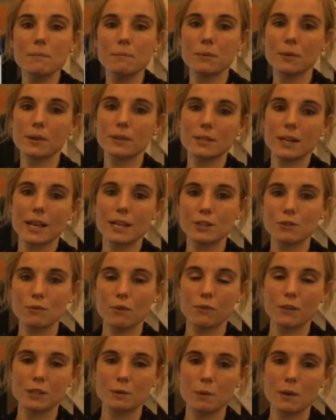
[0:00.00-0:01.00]
because
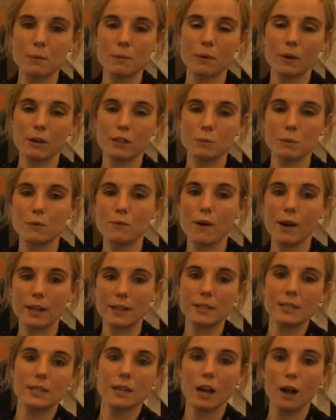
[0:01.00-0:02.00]
later on this week we're going to be
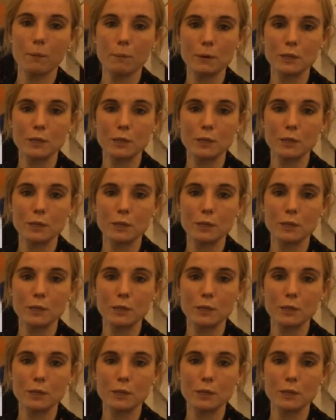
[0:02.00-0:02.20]
writing our